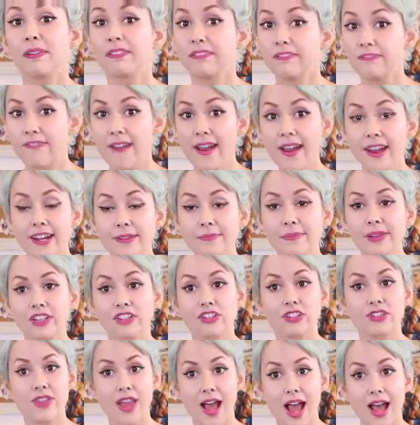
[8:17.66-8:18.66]
but very
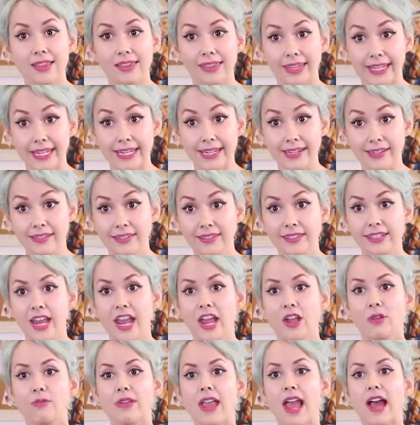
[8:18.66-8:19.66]
much not least,
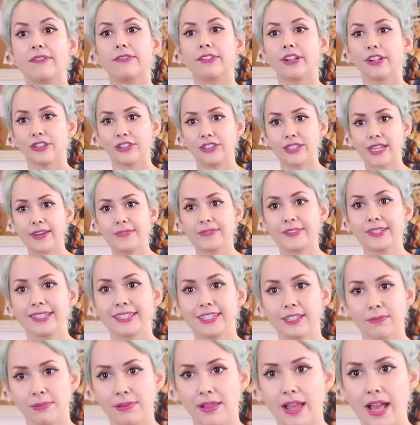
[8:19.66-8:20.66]
we have our safety
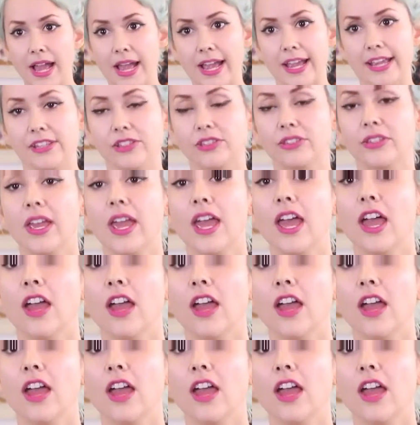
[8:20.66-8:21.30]
supplies.